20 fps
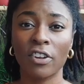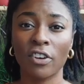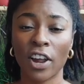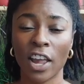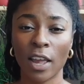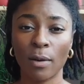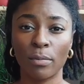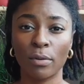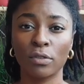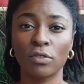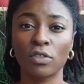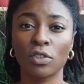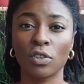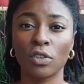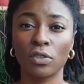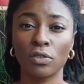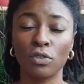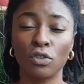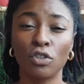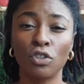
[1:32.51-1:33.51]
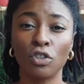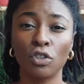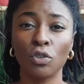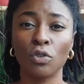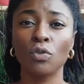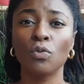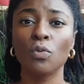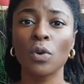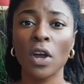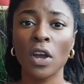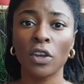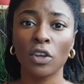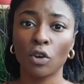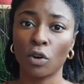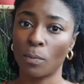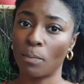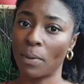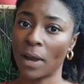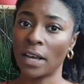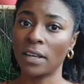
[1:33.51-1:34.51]
you're able to do
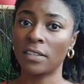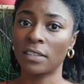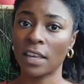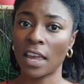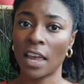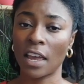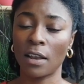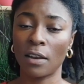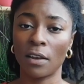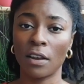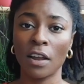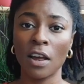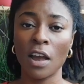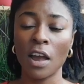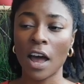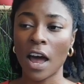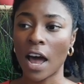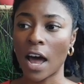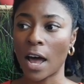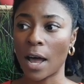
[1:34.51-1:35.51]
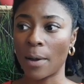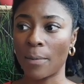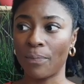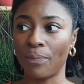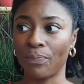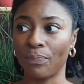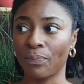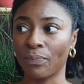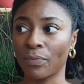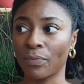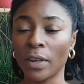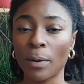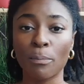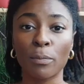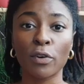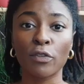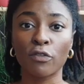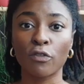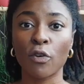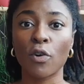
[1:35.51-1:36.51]
your best and
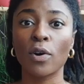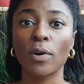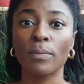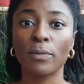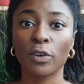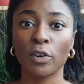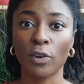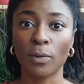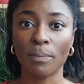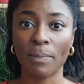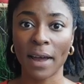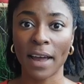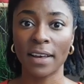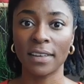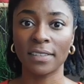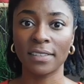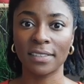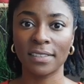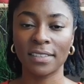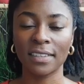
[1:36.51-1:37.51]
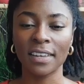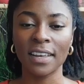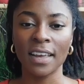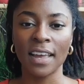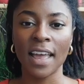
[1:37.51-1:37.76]
perform your best.